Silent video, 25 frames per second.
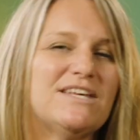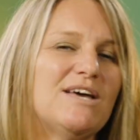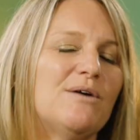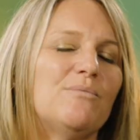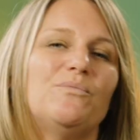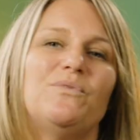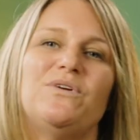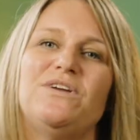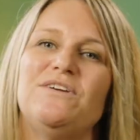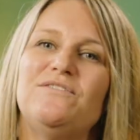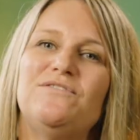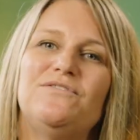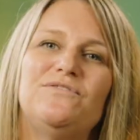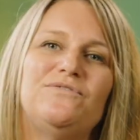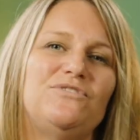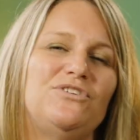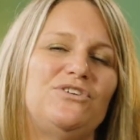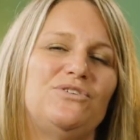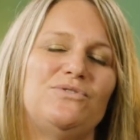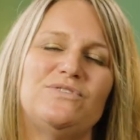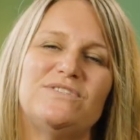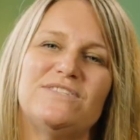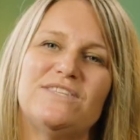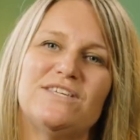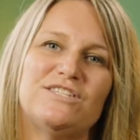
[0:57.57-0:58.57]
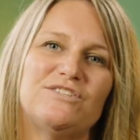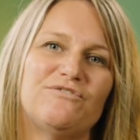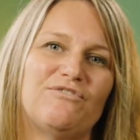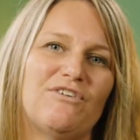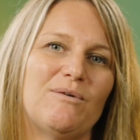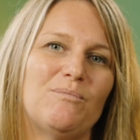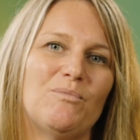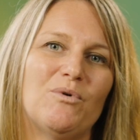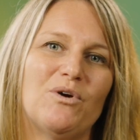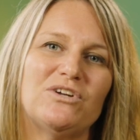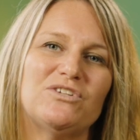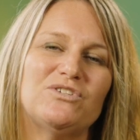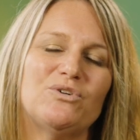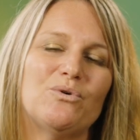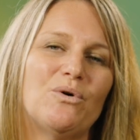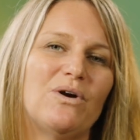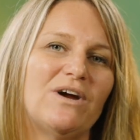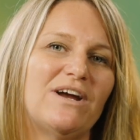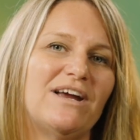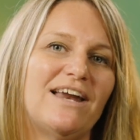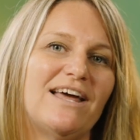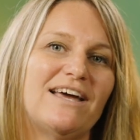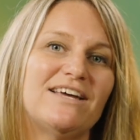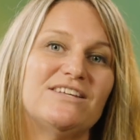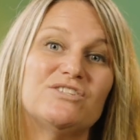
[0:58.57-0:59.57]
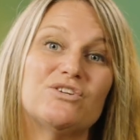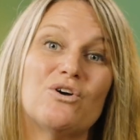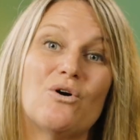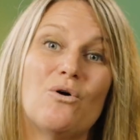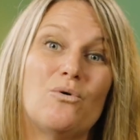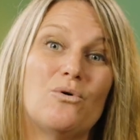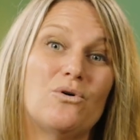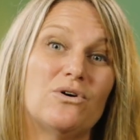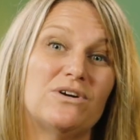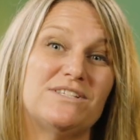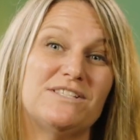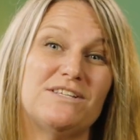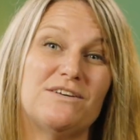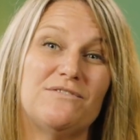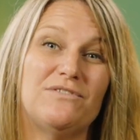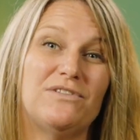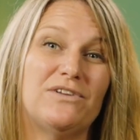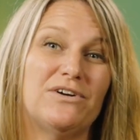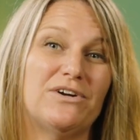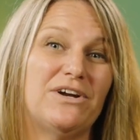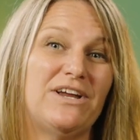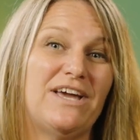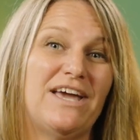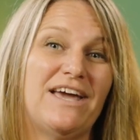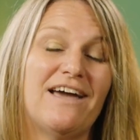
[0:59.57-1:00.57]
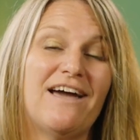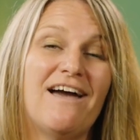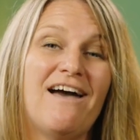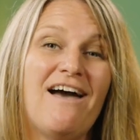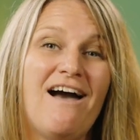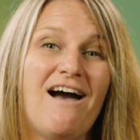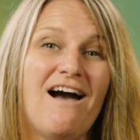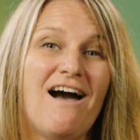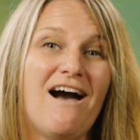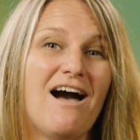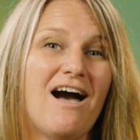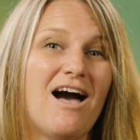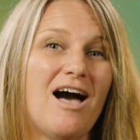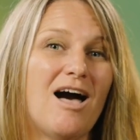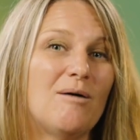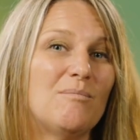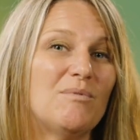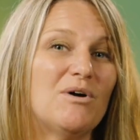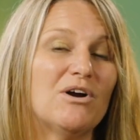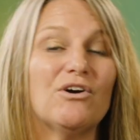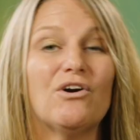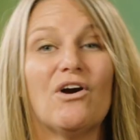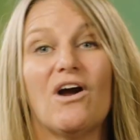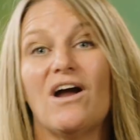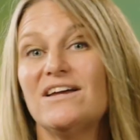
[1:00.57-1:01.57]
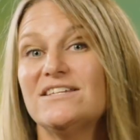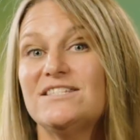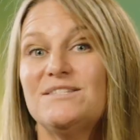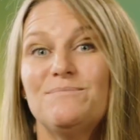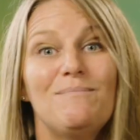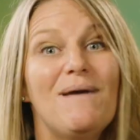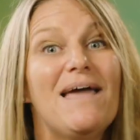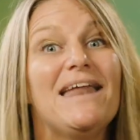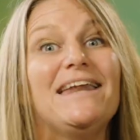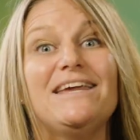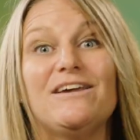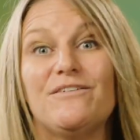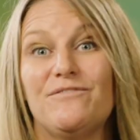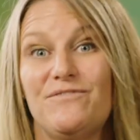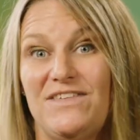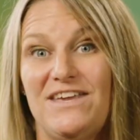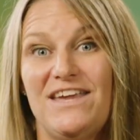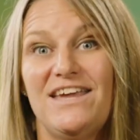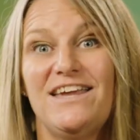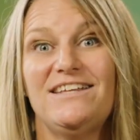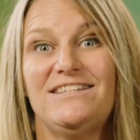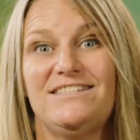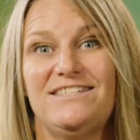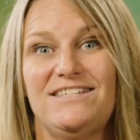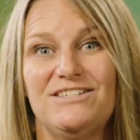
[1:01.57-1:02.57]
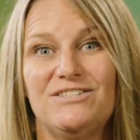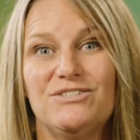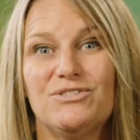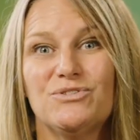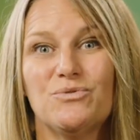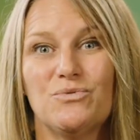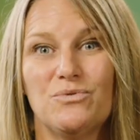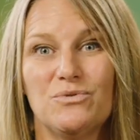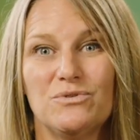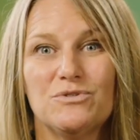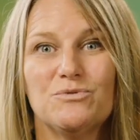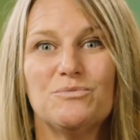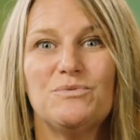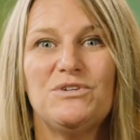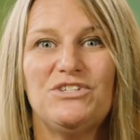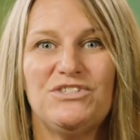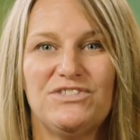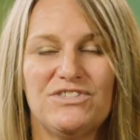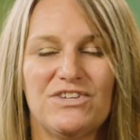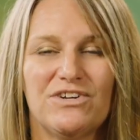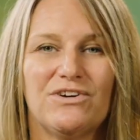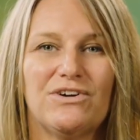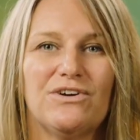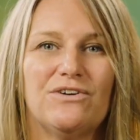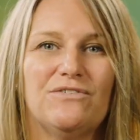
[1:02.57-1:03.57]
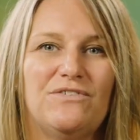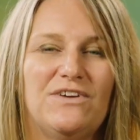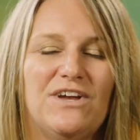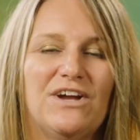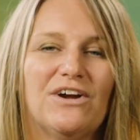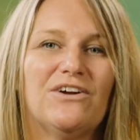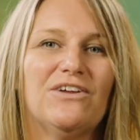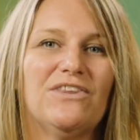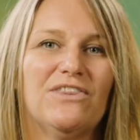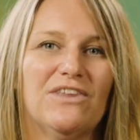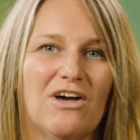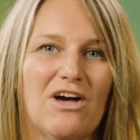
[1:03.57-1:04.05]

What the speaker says: and we've used this framework to organize cohorts of learning across many of the 18 schools we serve here in the